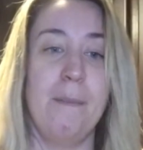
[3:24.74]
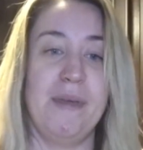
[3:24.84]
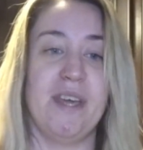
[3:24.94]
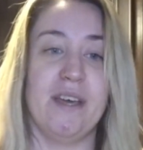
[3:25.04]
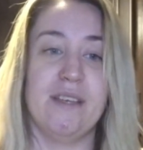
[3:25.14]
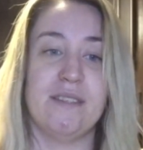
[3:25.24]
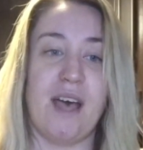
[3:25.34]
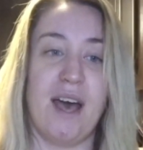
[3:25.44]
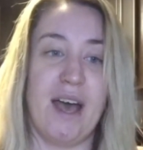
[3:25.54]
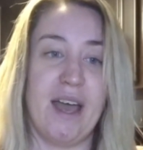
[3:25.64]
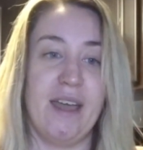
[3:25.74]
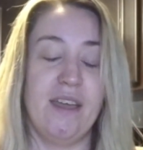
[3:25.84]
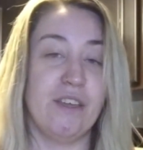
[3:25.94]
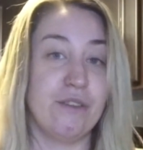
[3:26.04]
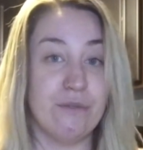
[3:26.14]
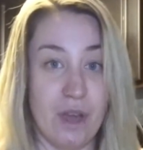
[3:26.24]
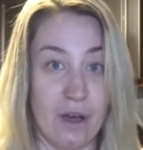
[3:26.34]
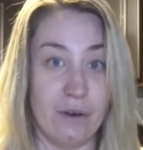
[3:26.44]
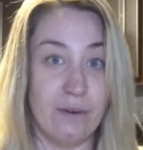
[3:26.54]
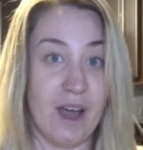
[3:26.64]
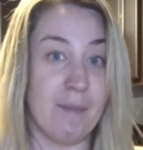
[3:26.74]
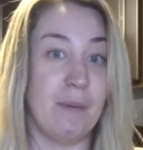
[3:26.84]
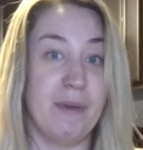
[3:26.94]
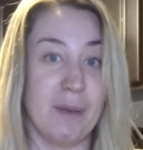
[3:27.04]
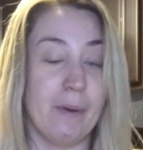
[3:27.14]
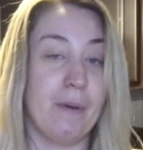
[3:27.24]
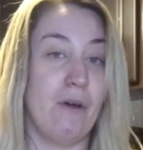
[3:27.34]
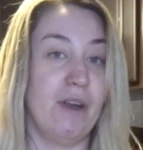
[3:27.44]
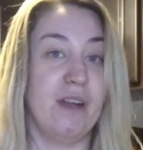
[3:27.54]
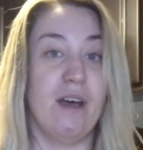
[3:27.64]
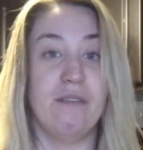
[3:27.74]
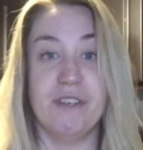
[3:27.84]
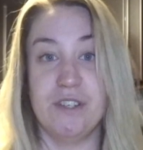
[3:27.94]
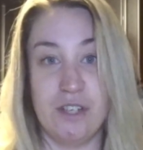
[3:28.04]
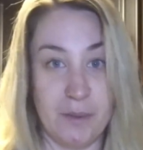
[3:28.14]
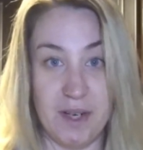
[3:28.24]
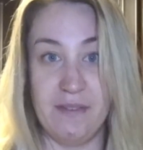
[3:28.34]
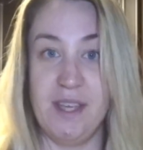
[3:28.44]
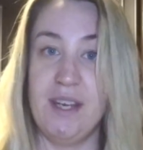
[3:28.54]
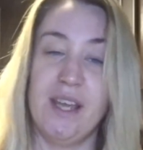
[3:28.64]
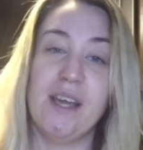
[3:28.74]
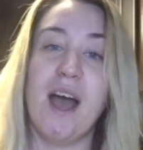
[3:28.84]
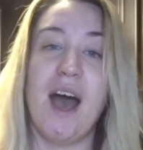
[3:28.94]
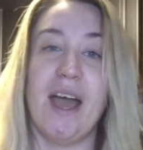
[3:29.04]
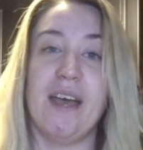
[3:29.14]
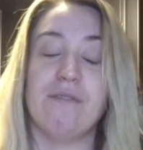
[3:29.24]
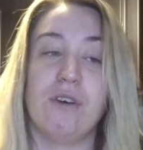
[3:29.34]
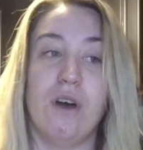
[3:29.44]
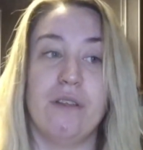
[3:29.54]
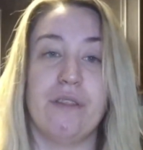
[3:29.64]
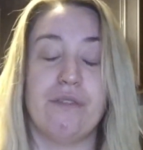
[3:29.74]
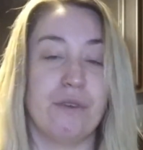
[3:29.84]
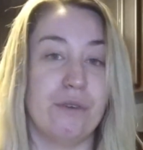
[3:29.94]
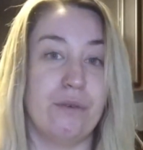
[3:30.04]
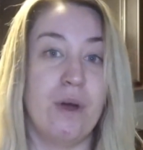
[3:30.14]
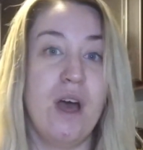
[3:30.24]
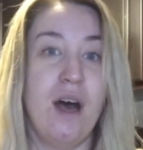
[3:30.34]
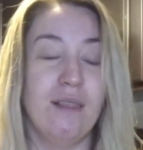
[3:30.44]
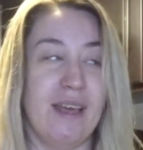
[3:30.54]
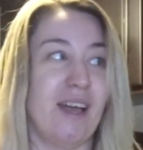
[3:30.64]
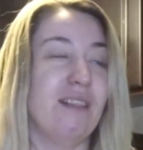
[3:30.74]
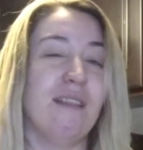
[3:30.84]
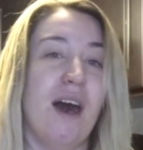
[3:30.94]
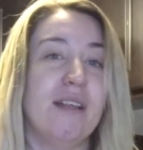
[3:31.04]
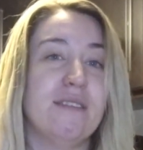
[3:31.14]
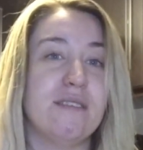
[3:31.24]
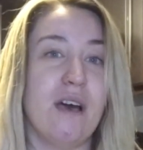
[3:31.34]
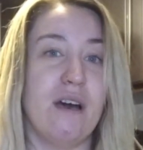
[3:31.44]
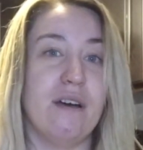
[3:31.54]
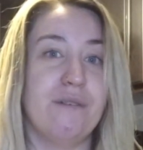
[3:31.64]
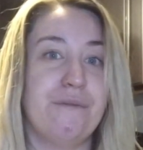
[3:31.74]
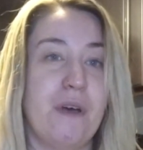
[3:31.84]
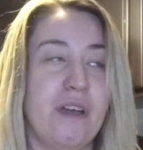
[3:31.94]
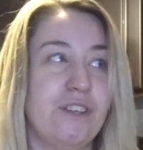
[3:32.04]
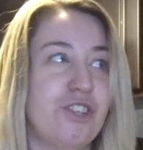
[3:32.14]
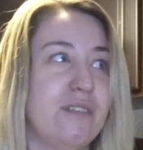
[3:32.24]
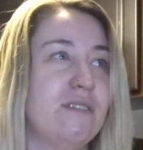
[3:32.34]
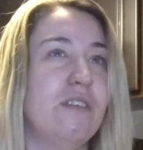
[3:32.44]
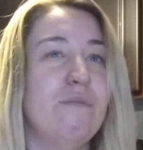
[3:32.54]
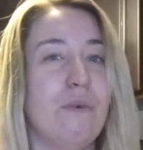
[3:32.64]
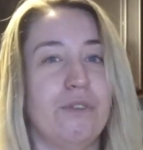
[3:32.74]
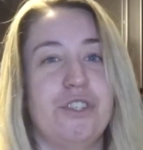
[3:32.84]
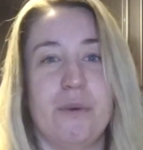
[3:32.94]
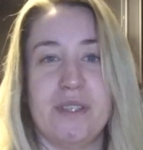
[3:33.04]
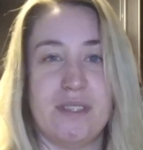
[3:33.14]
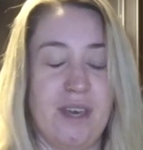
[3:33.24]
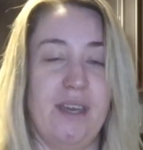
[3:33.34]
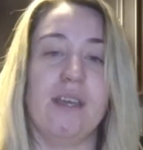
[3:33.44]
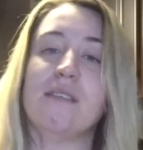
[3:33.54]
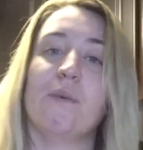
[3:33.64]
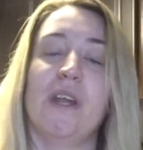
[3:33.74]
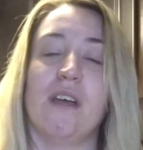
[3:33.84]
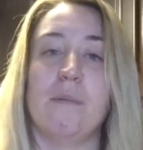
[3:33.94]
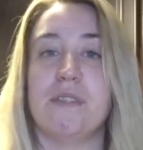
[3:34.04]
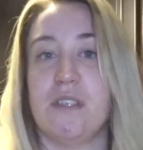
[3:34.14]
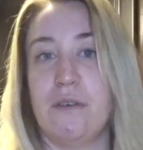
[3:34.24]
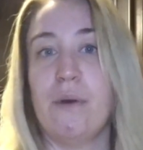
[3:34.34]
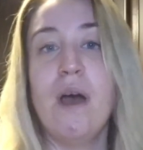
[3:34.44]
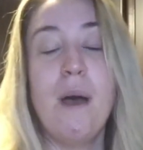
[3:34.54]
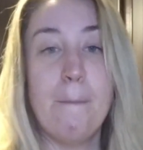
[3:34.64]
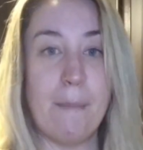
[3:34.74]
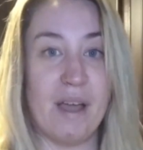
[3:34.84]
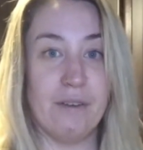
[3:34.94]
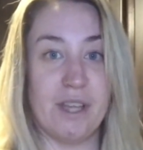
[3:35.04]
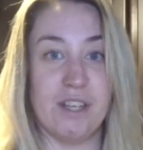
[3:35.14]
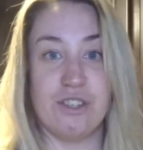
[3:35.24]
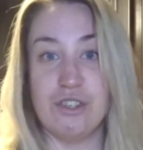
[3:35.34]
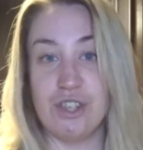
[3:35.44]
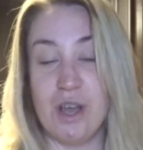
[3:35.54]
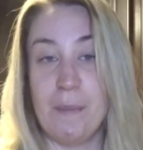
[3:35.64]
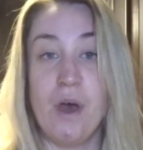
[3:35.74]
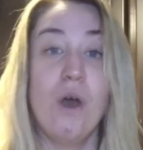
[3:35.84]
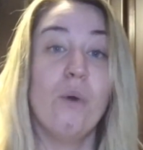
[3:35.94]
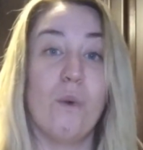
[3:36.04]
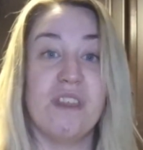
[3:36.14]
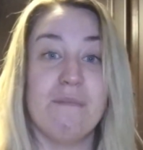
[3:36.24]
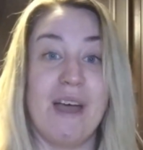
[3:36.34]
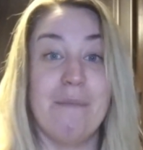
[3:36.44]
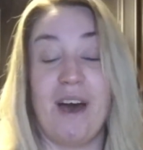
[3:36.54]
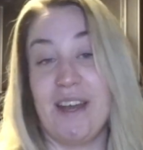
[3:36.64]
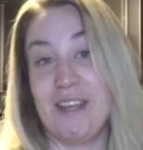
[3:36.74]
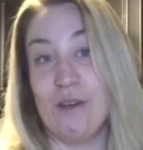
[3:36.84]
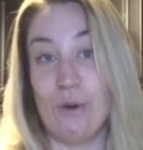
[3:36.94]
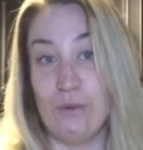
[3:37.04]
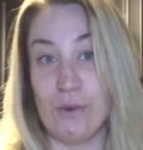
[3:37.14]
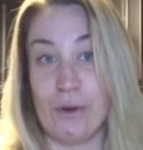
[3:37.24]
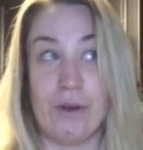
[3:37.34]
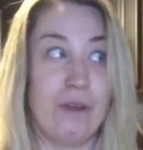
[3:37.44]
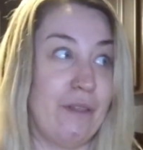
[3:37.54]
because I'm a big proponent of intuitive eating. I have gone through lots of just tumultuous things when it comes to my relationship with my body over